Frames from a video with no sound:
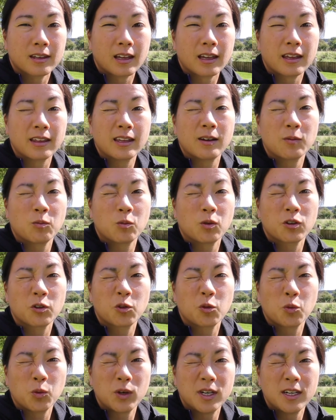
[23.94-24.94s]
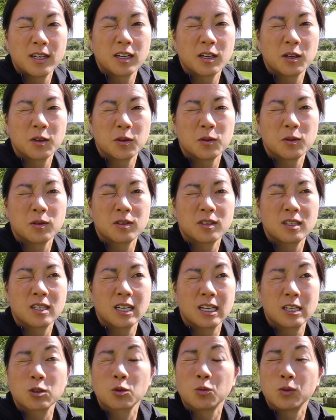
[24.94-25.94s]
then one of the windows, the
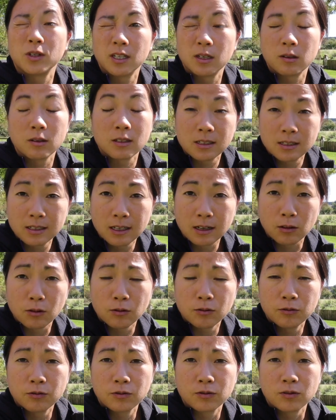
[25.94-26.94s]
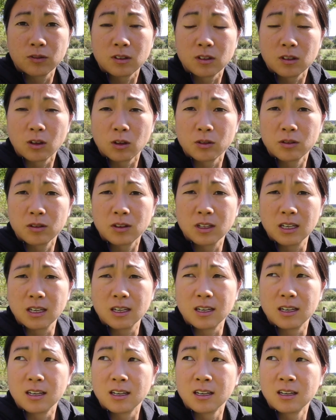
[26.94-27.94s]
actual window itself, not
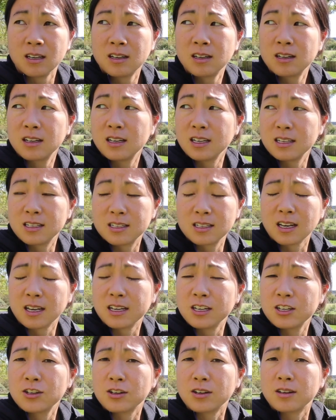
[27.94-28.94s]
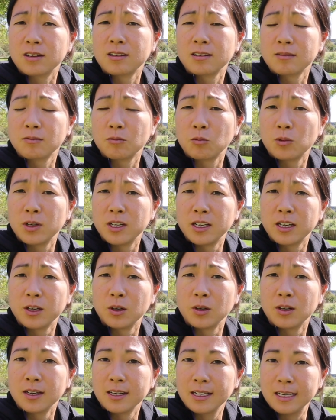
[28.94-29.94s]
the installation, the
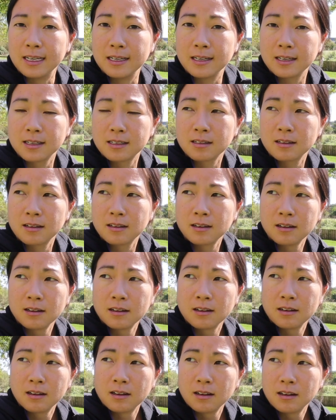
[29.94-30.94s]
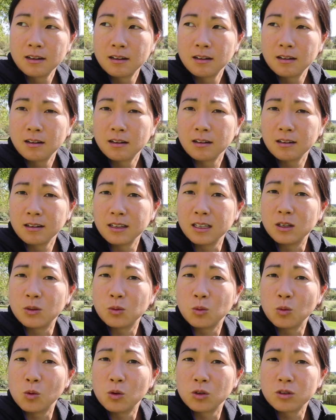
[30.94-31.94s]
window leaked and leaked
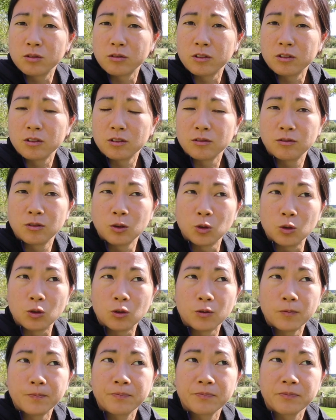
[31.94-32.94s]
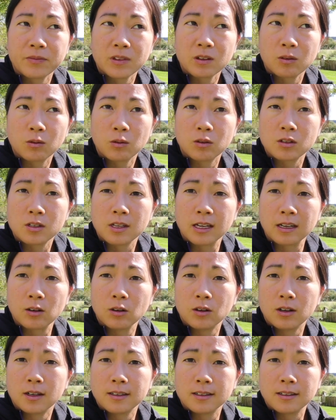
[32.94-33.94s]
water onto the floor, which then
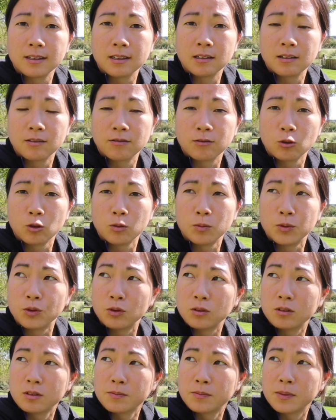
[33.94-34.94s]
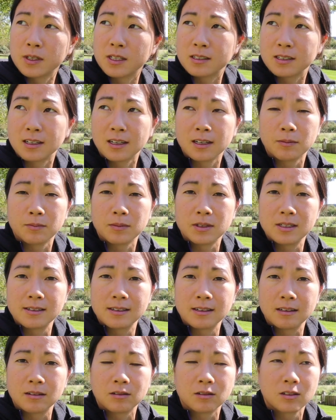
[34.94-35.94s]
got underneath the floorboards because it hadn't been
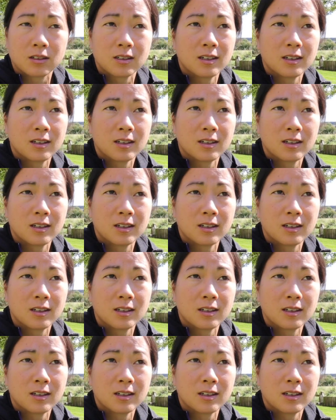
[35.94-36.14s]
sealed.